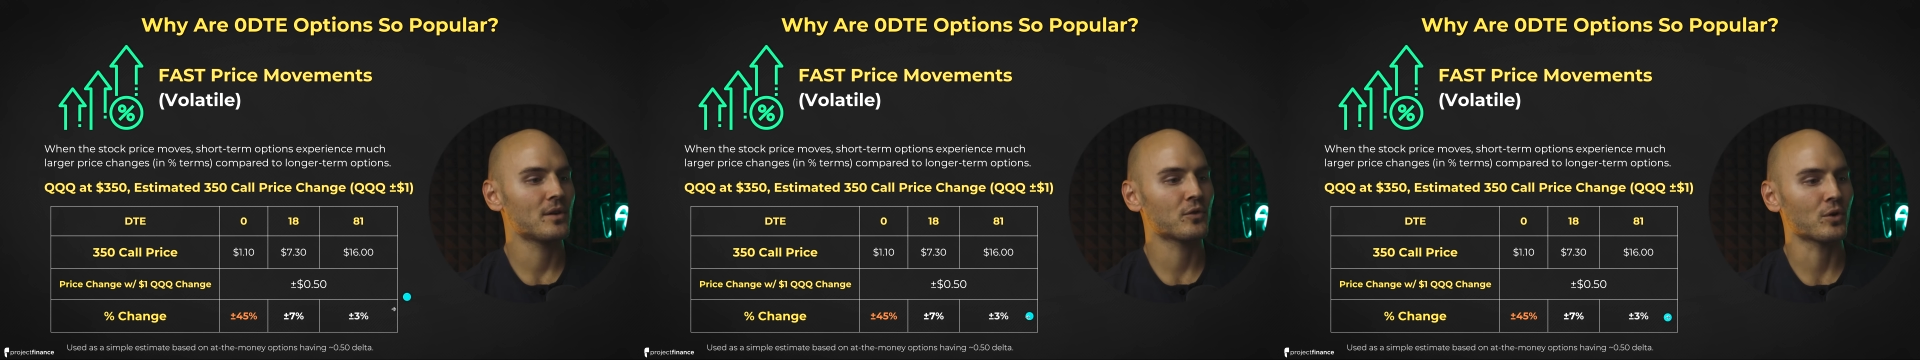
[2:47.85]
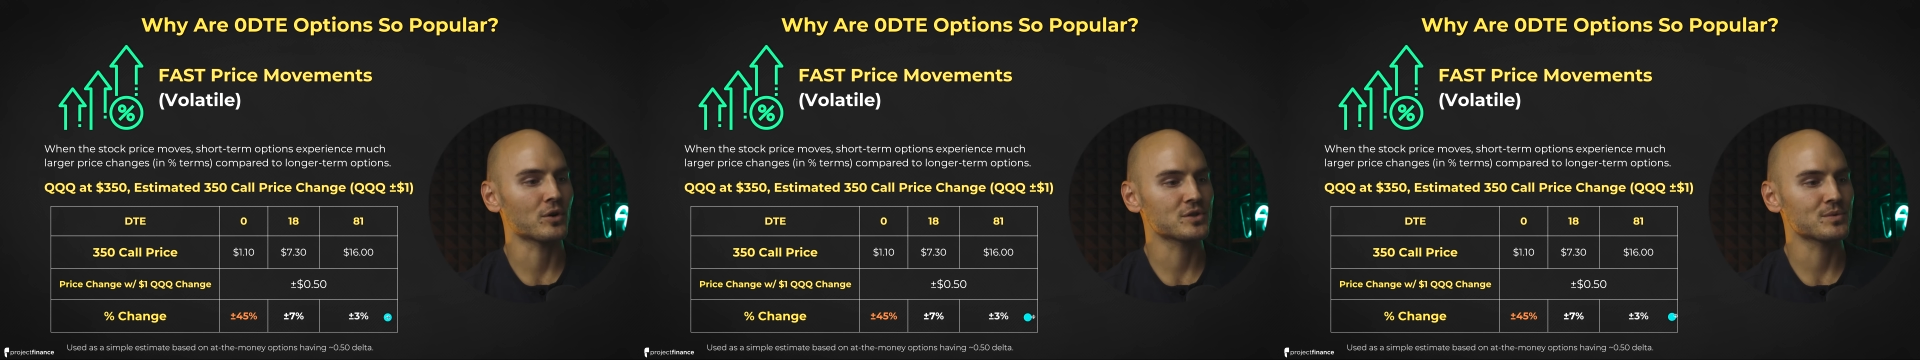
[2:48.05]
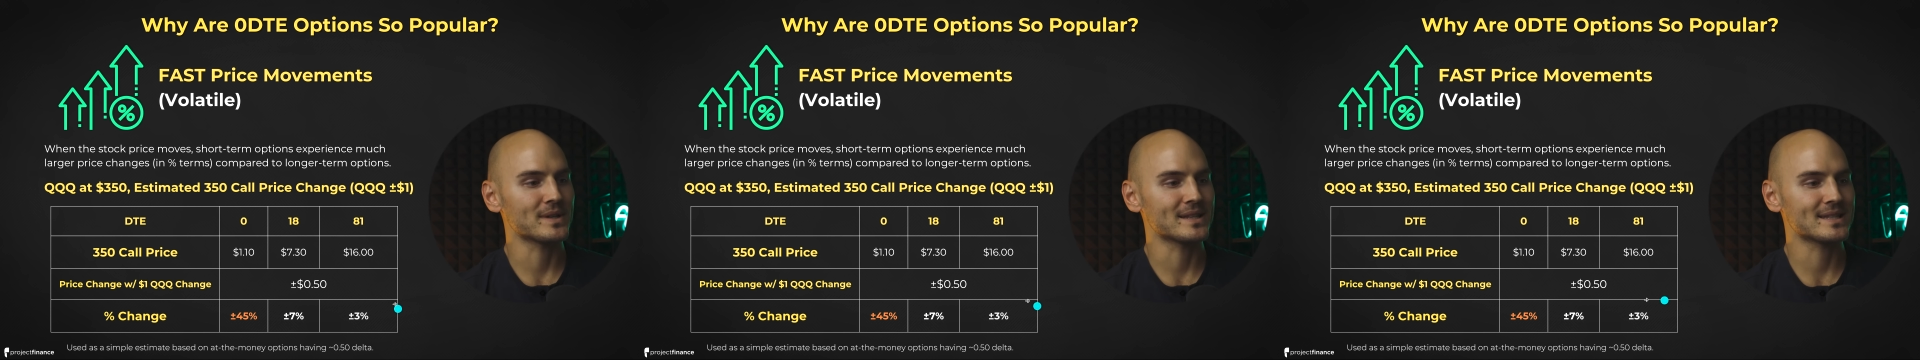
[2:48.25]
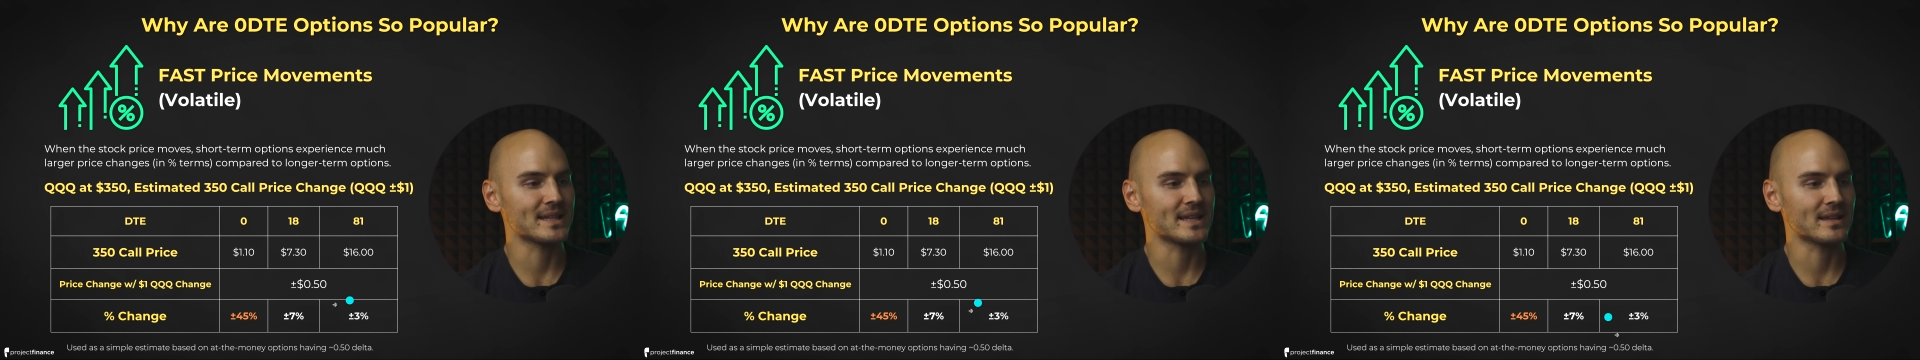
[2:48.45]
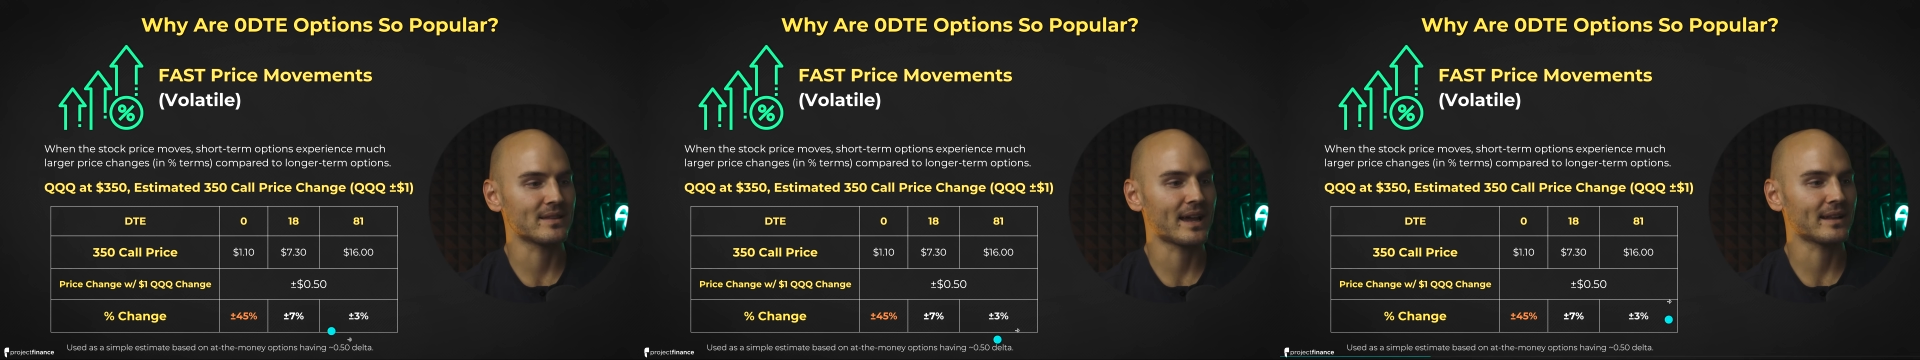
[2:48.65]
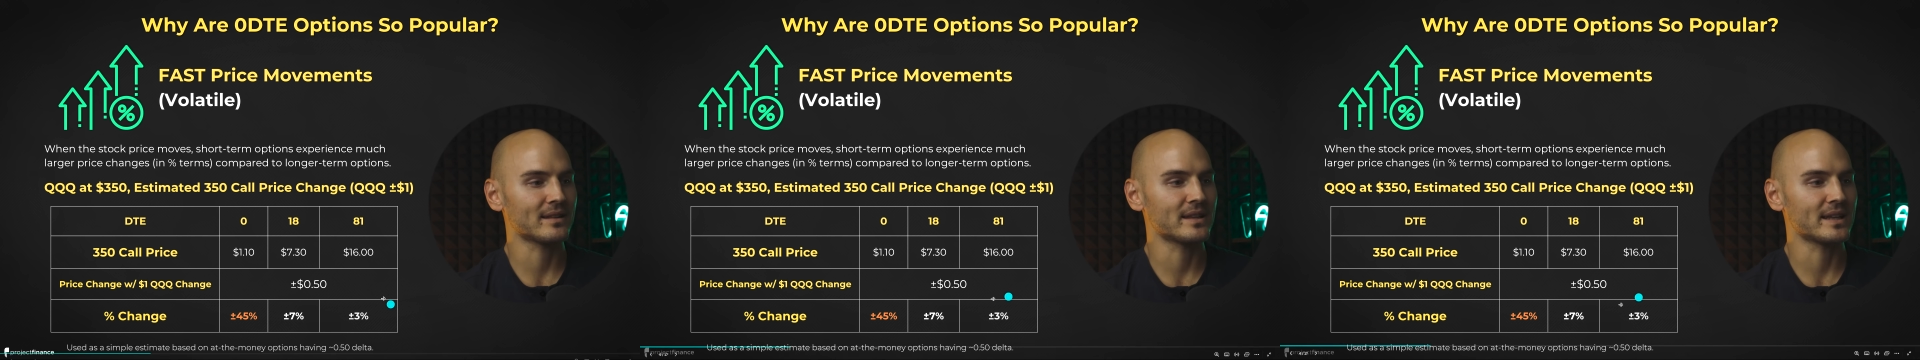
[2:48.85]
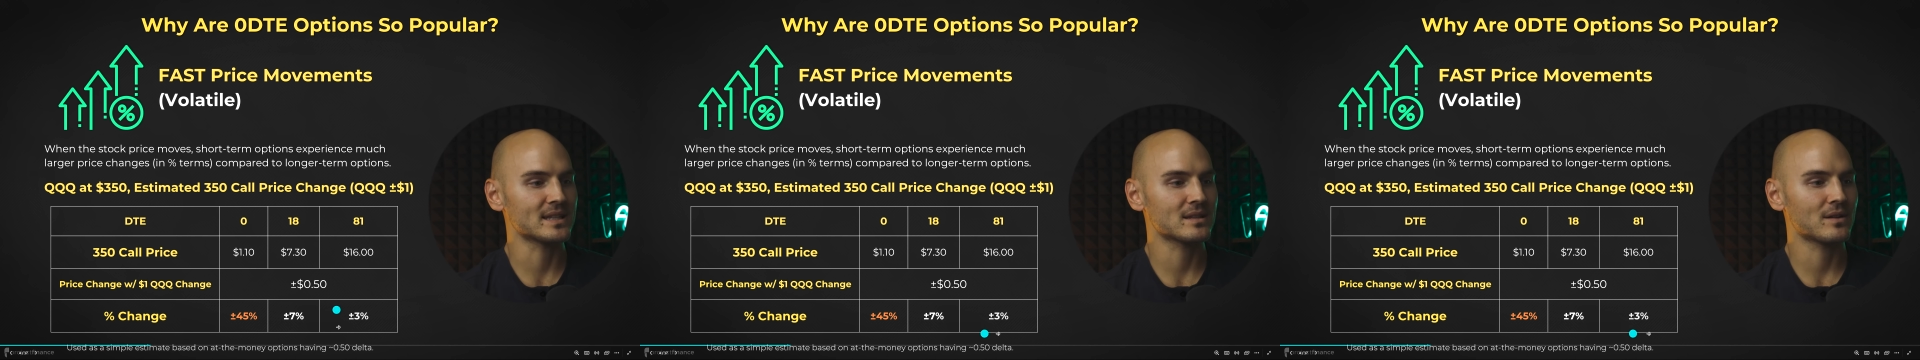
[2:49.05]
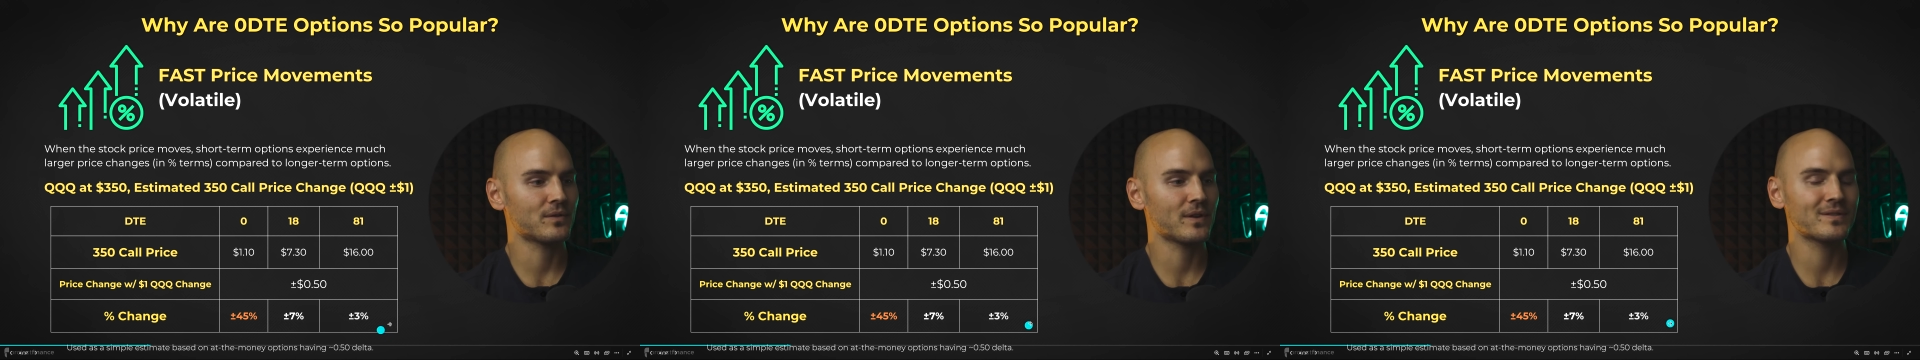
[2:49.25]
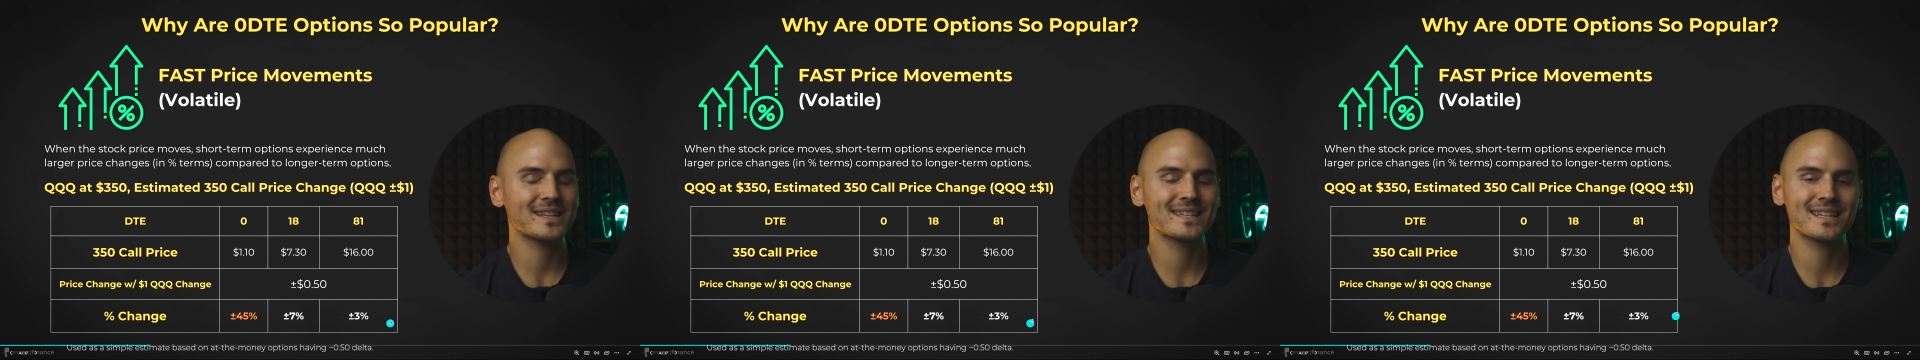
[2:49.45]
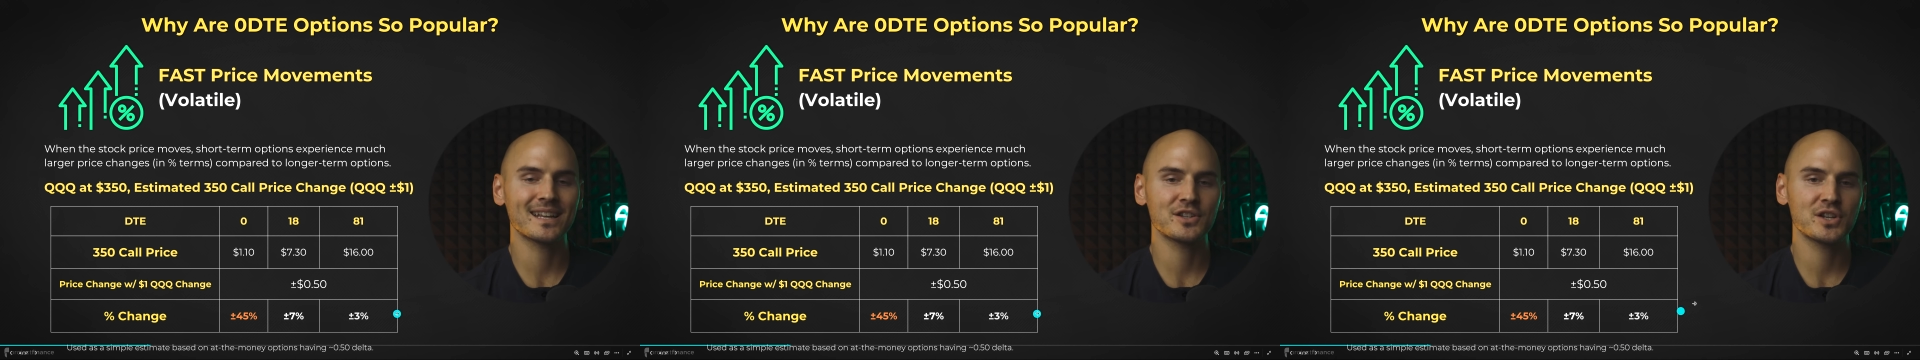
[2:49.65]
of course, we see that this
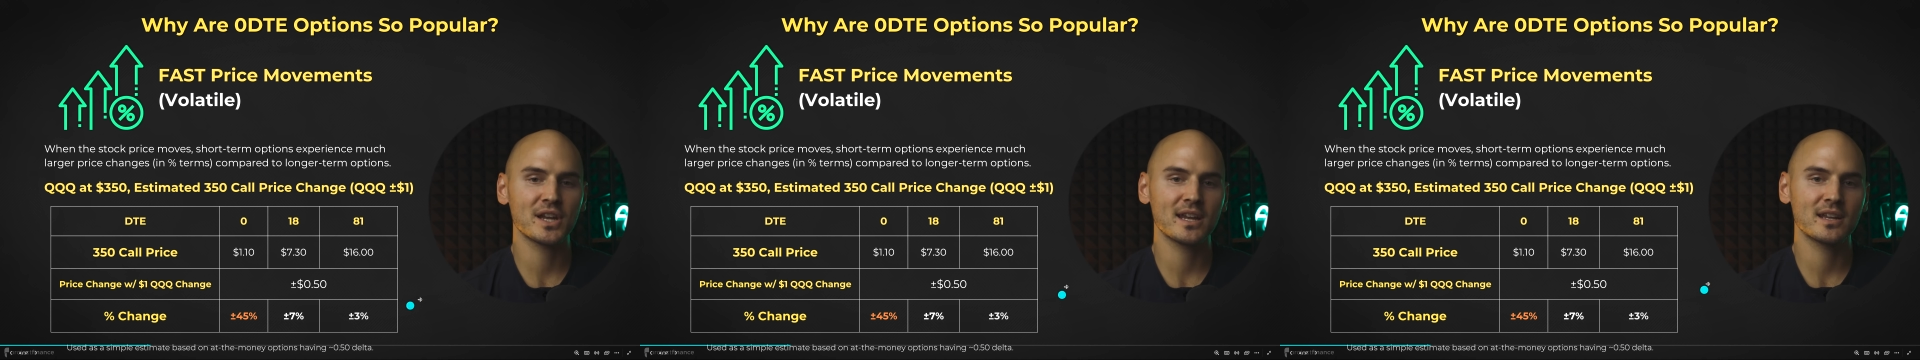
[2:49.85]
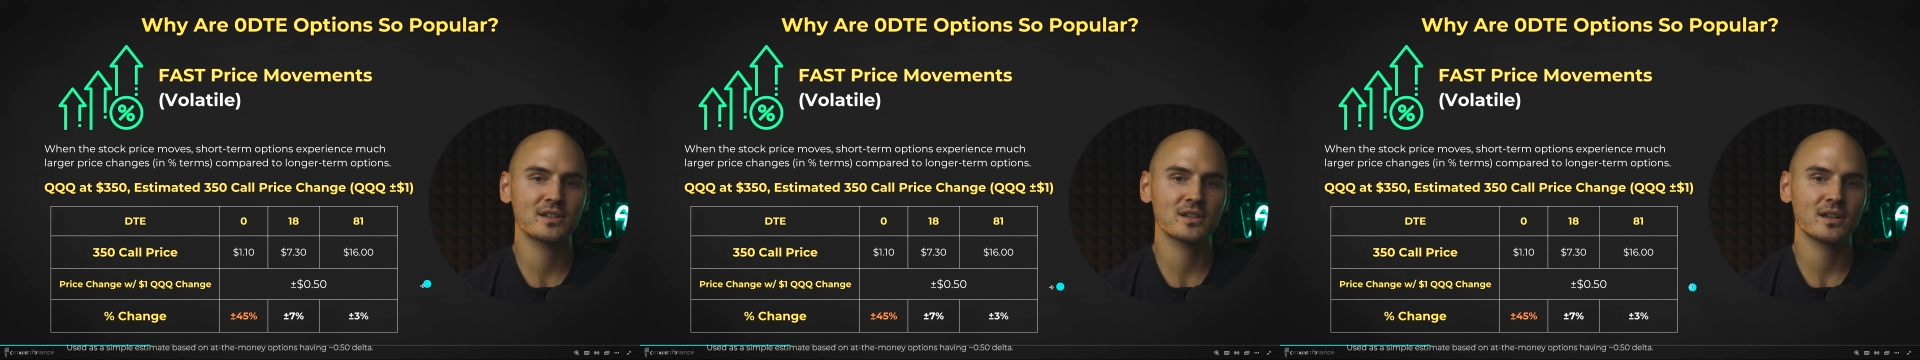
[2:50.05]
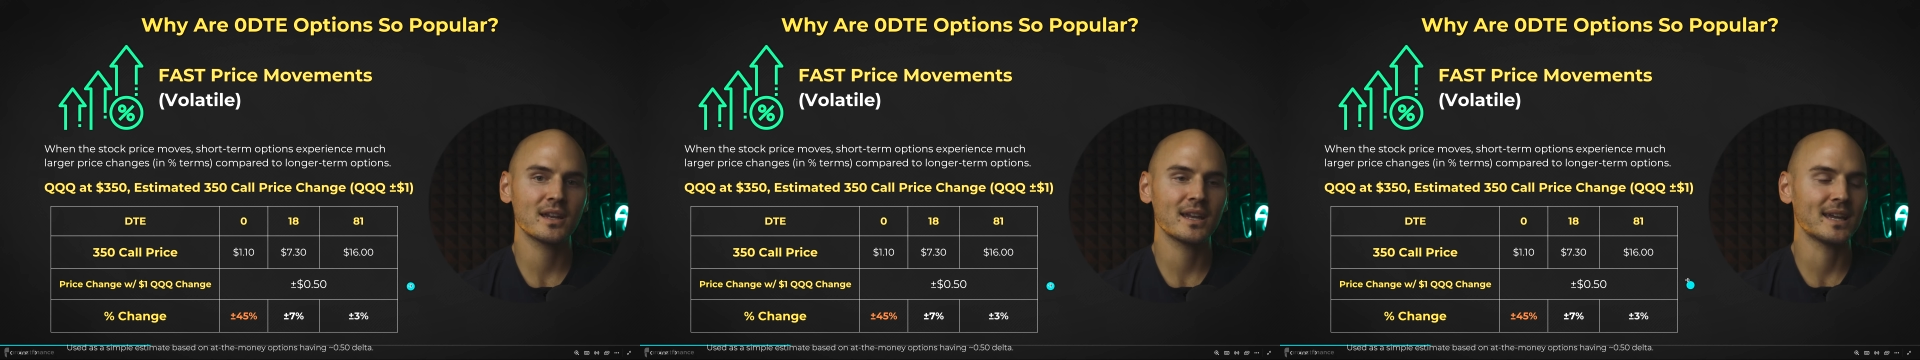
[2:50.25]
50-cent change